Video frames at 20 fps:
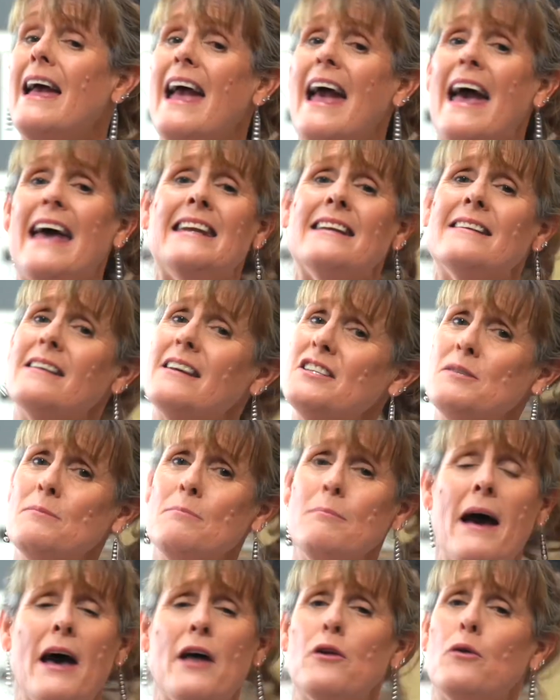and it doesn't
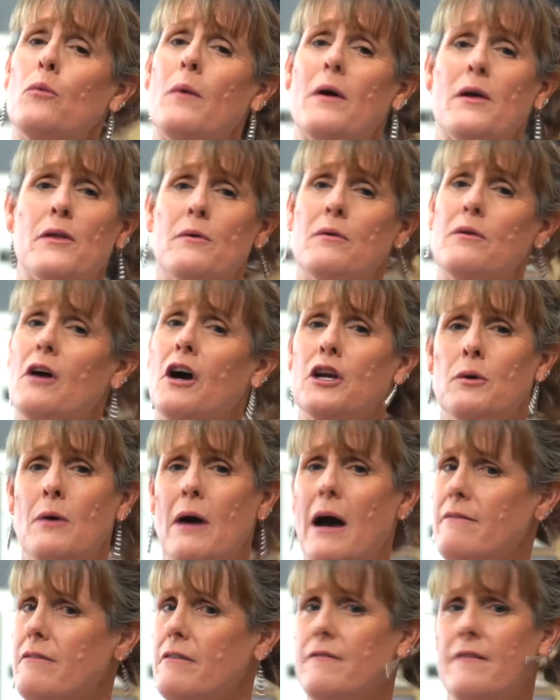matter whether or not you
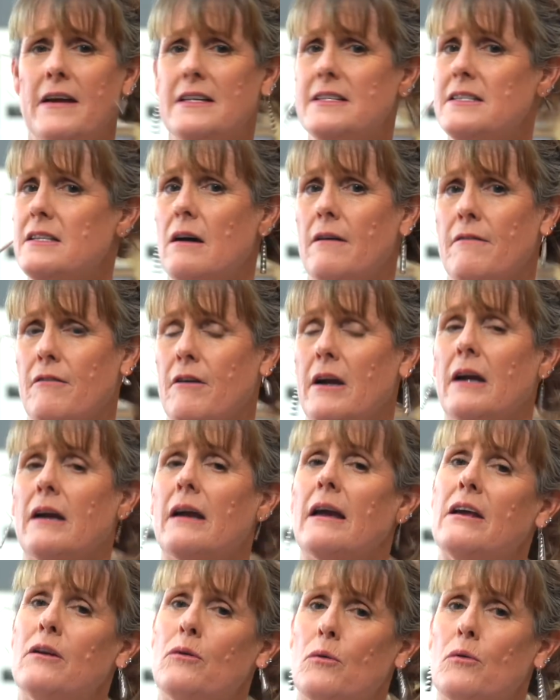have a face covering
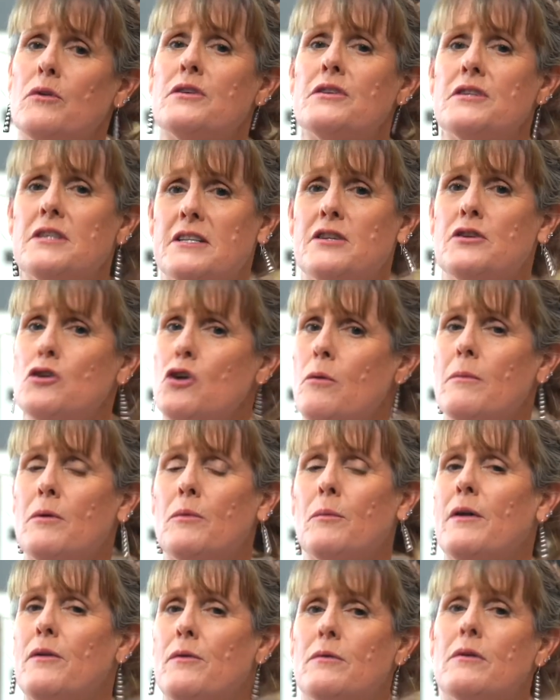in order to determine
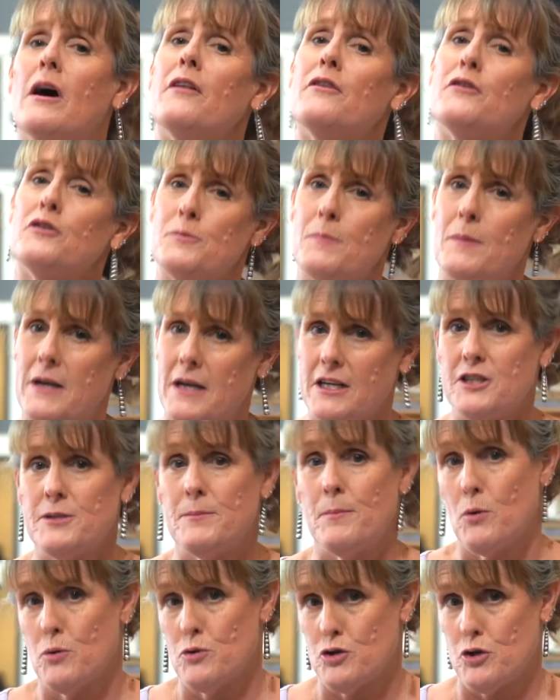whether or not there's been an
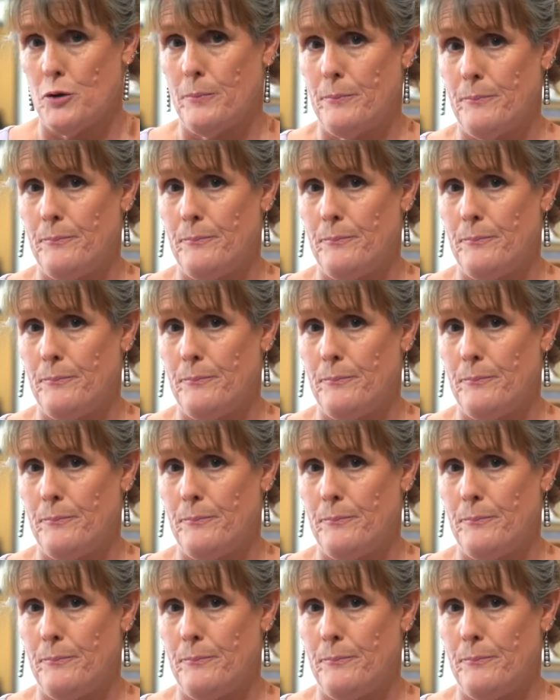exposure.